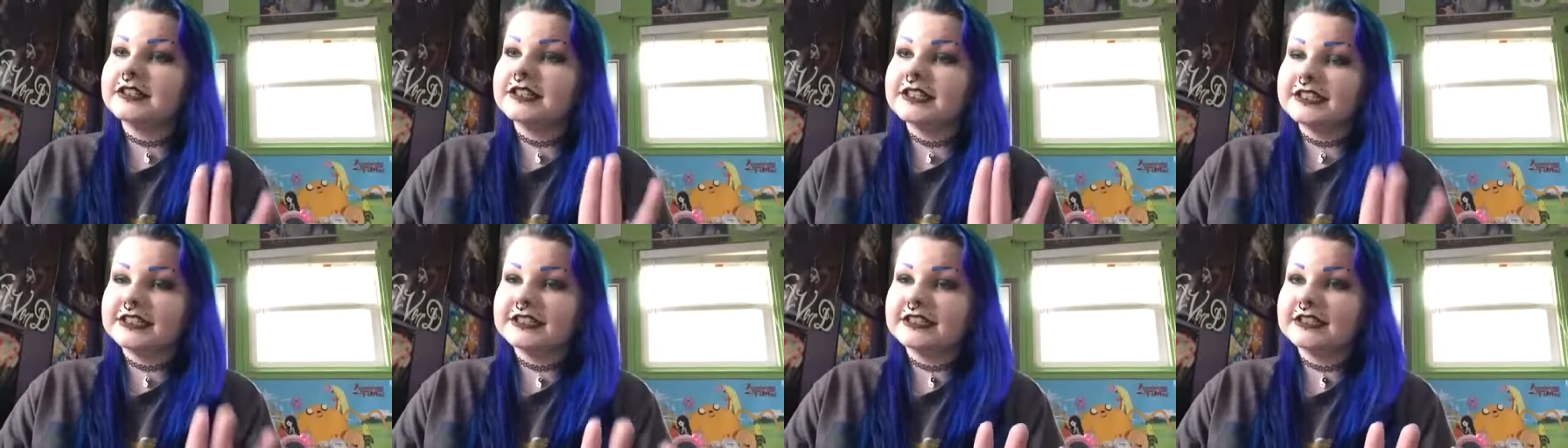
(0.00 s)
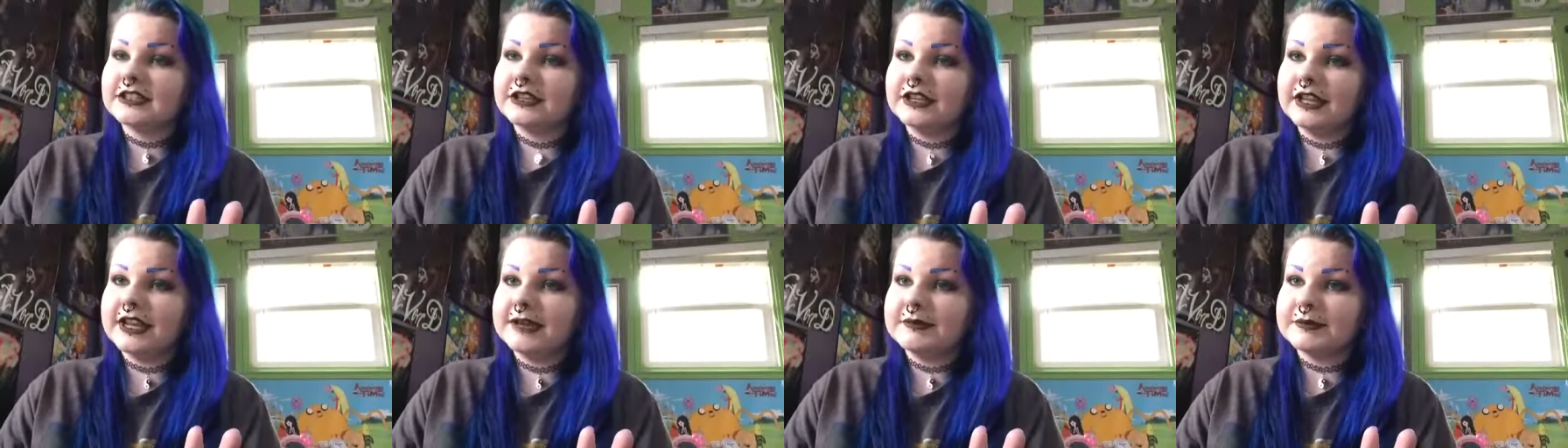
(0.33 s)

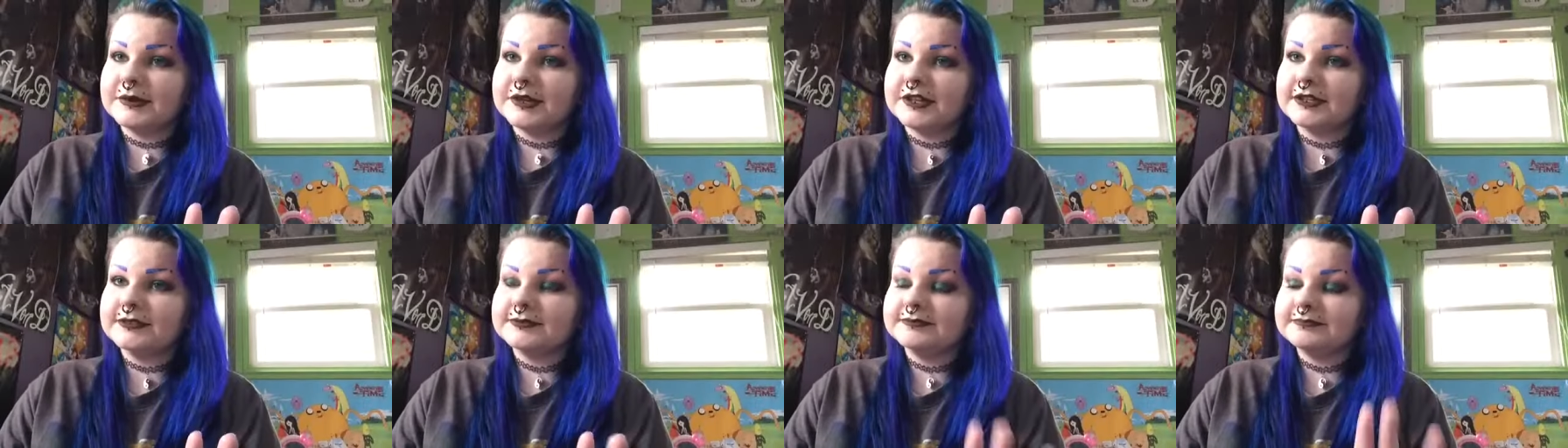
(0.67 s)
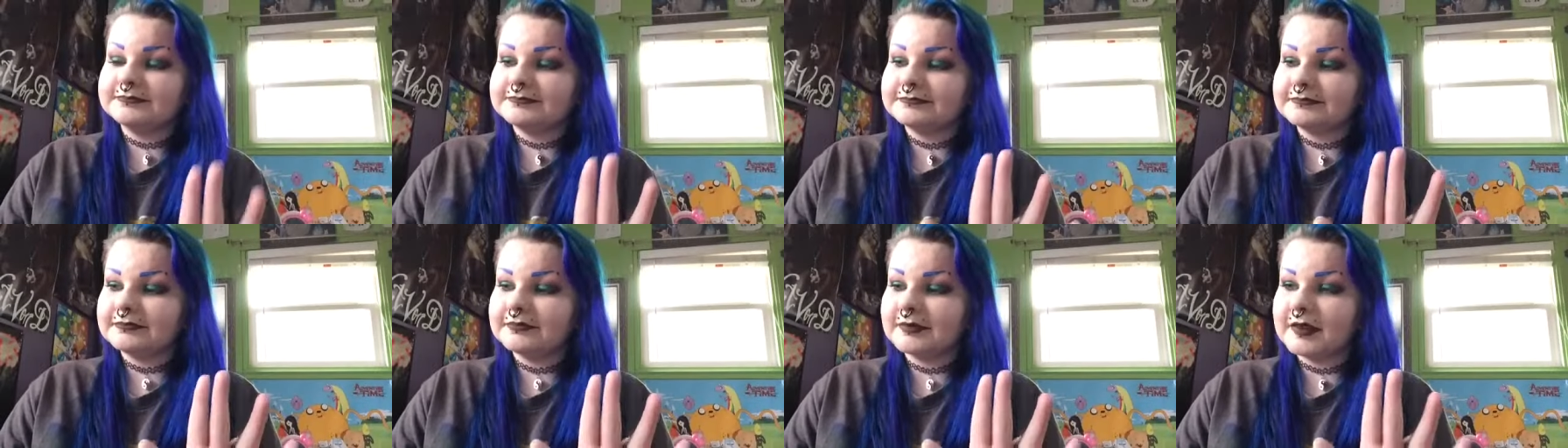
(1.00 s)
Disclaimer,
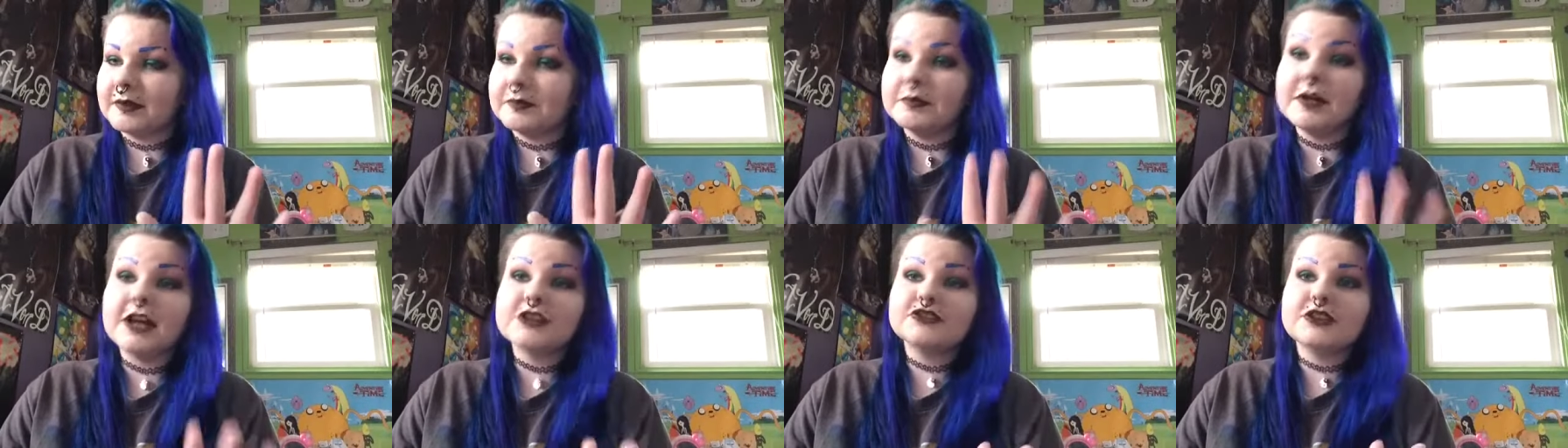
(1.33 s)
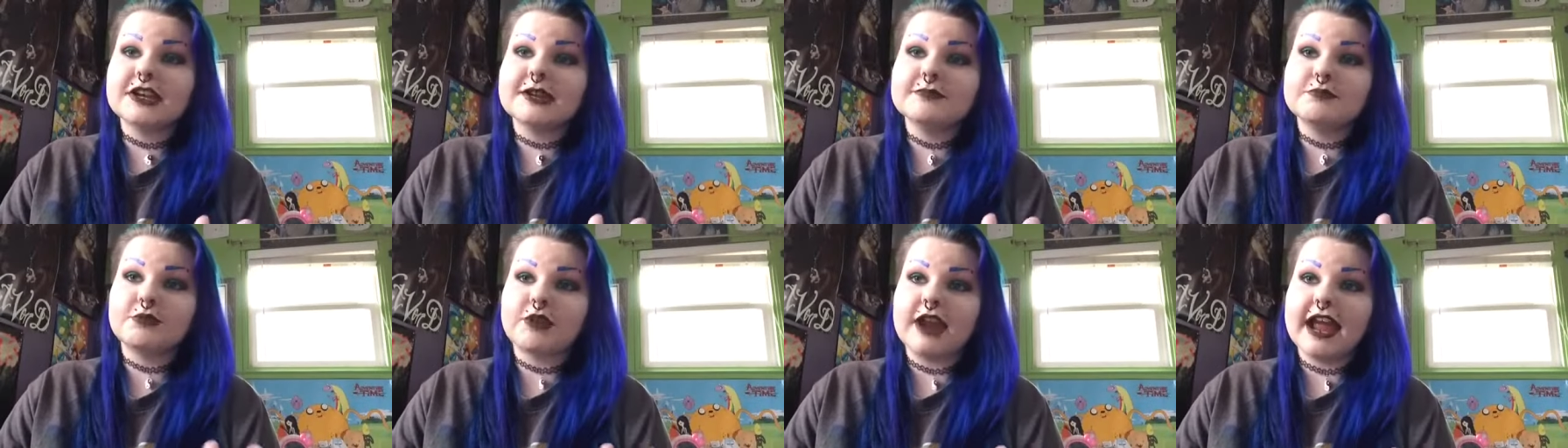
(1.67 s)
I'm not
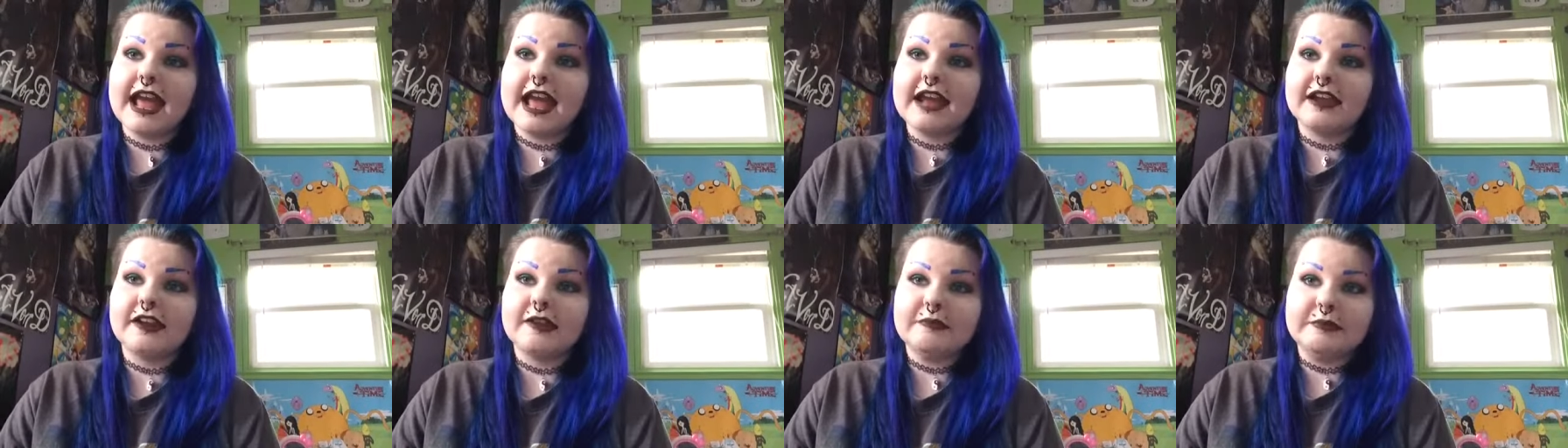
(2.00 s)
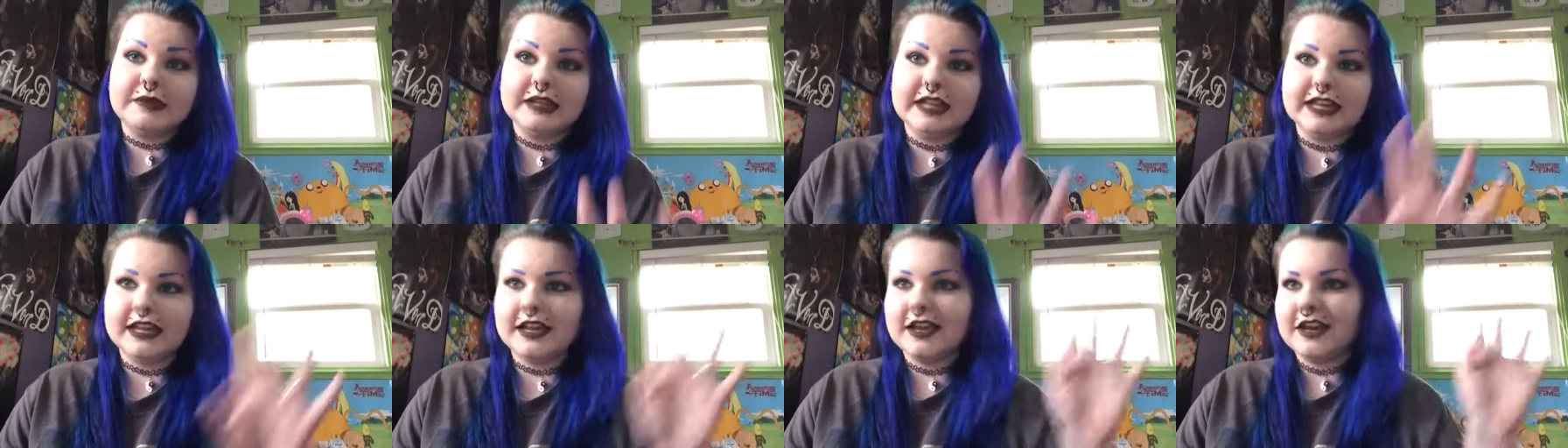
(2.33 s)
trying to brag or be
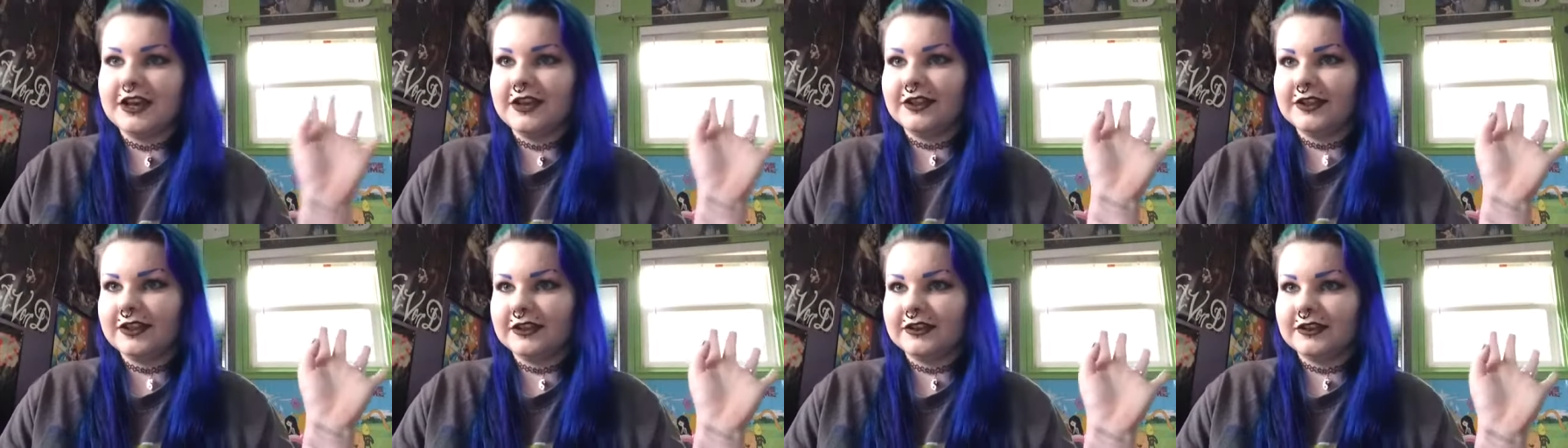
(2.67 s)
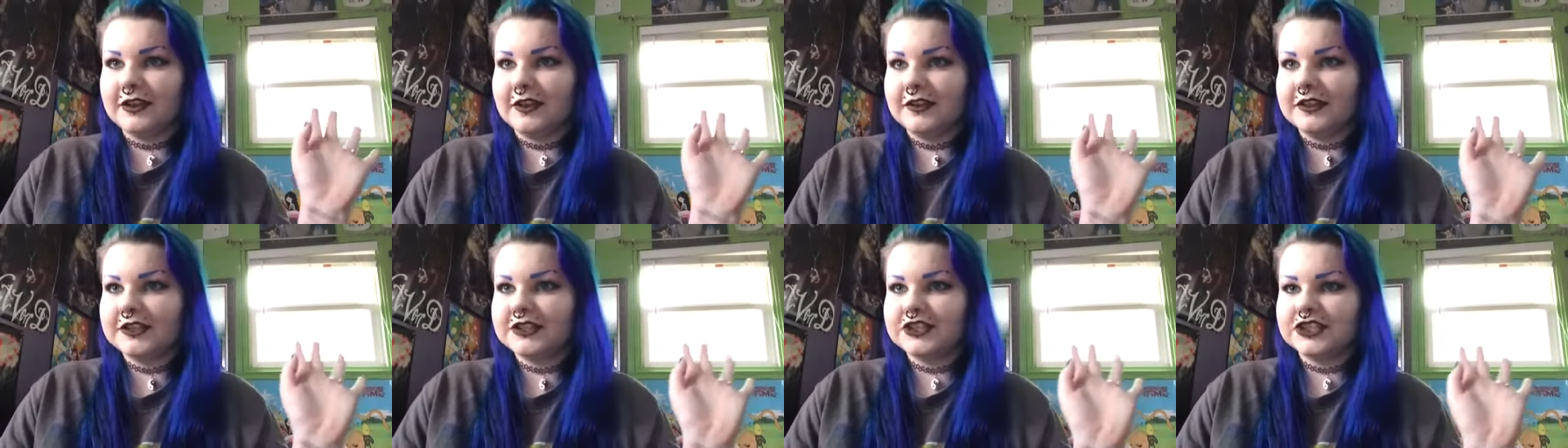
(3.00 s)
like, look at
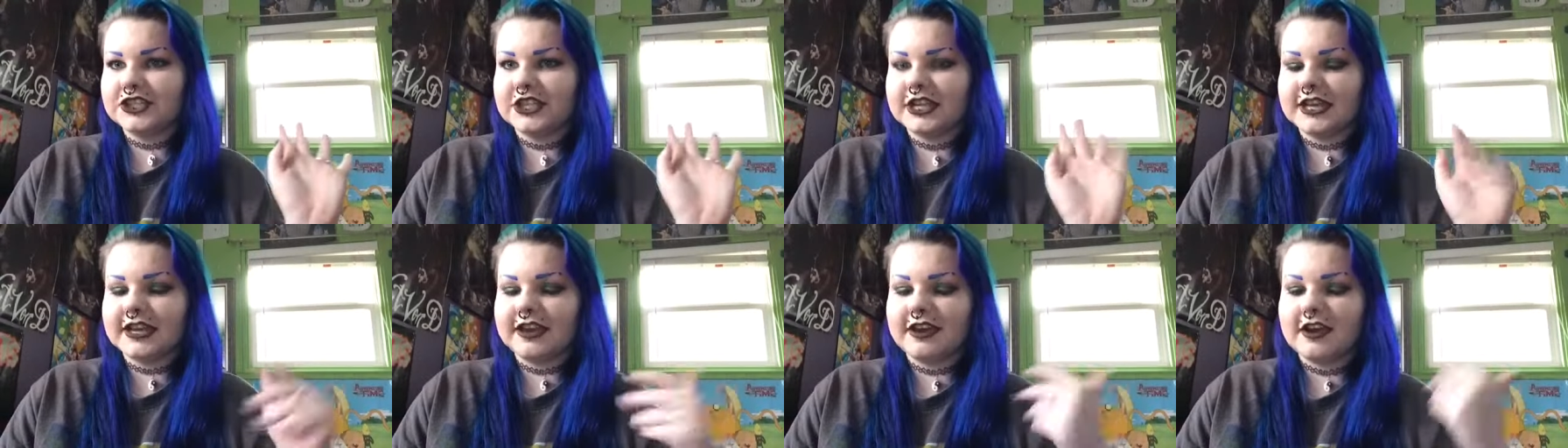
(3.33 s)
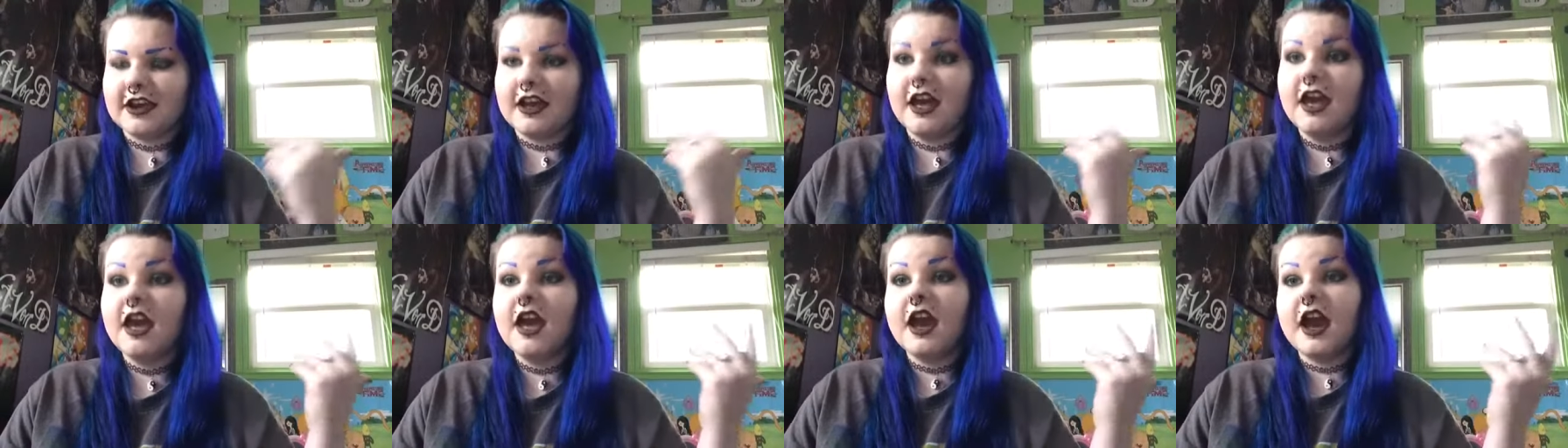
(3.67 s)
all this shit I got.